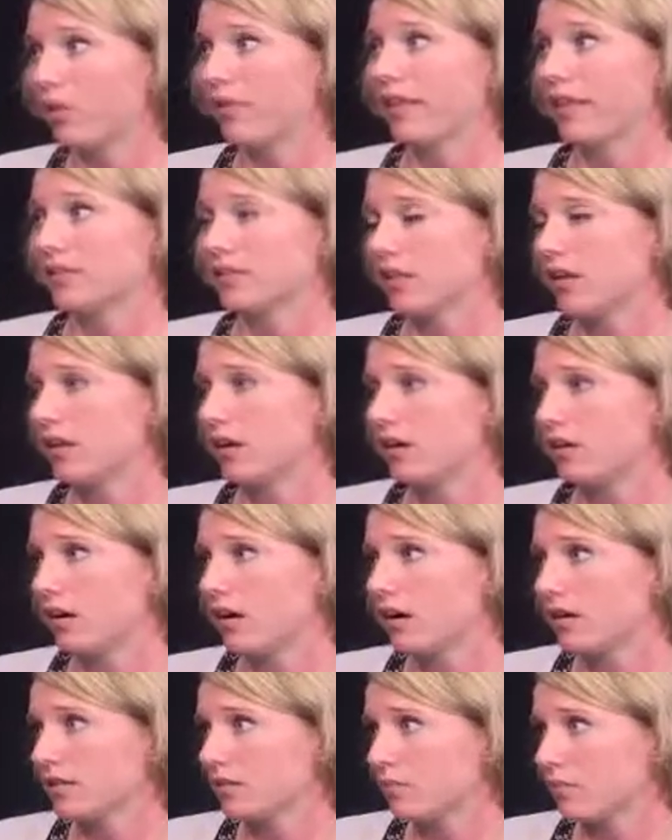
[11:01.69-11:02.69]
they signed on to
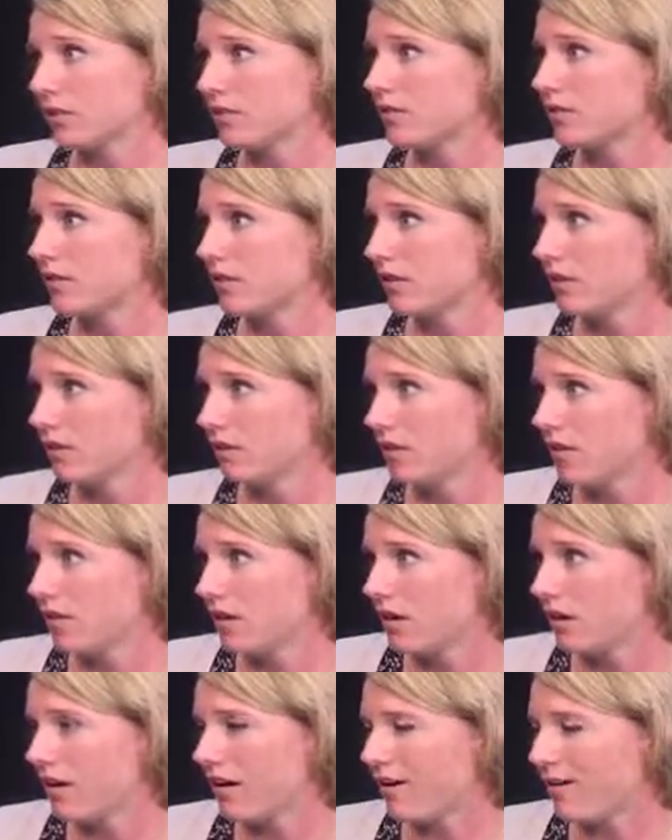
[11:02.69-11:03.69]
hospice.
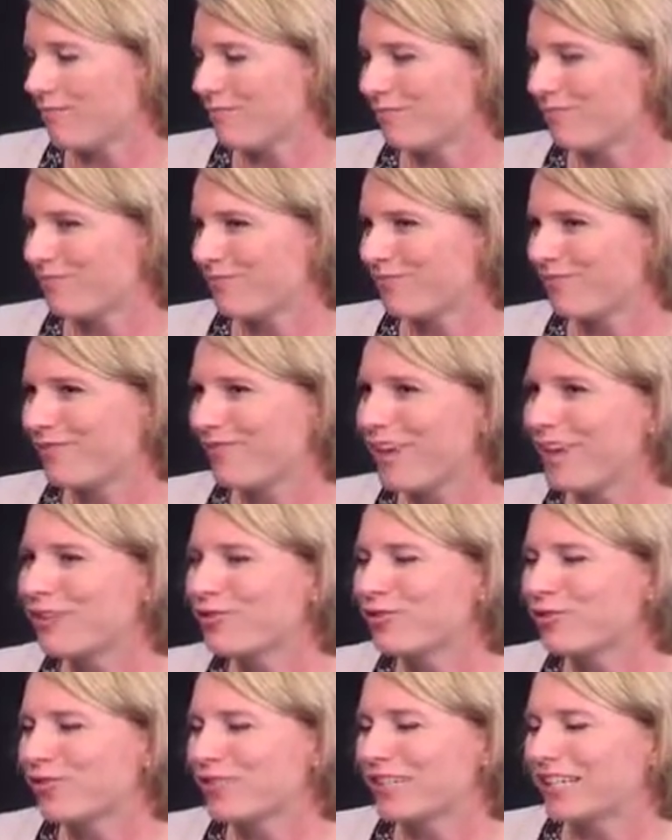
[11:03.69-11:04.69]

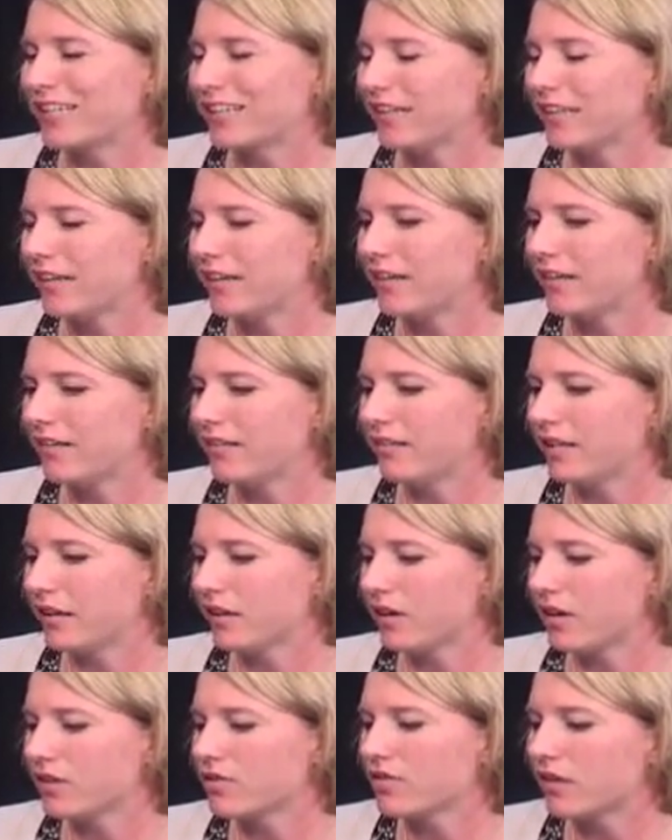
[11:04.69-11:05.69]
Interestingly,
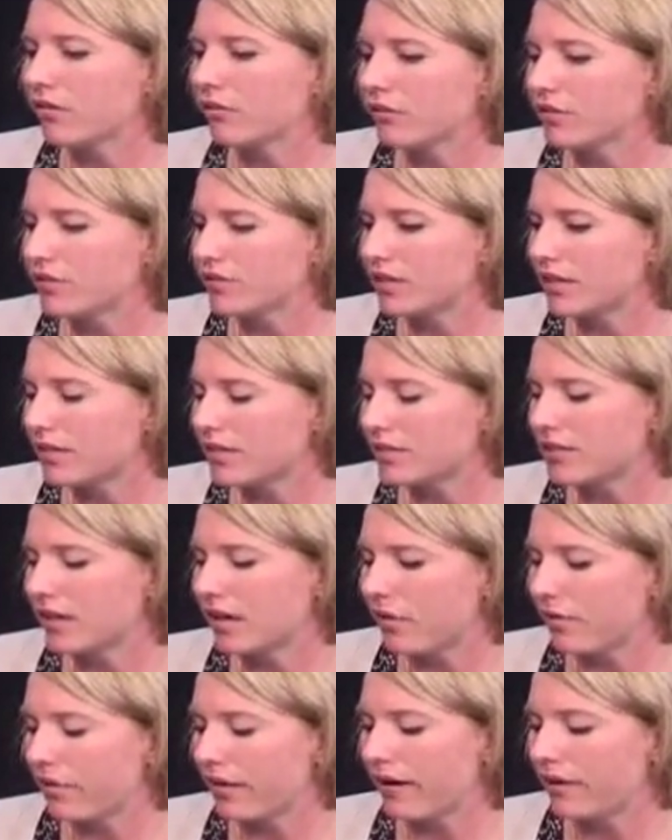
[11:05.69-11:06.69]
there are several studies
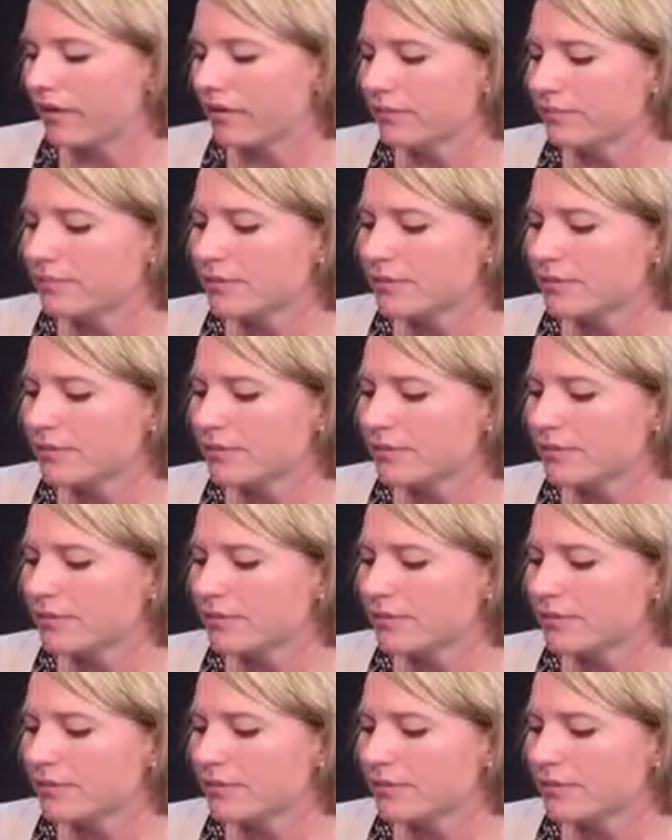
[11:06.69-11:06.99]
out there,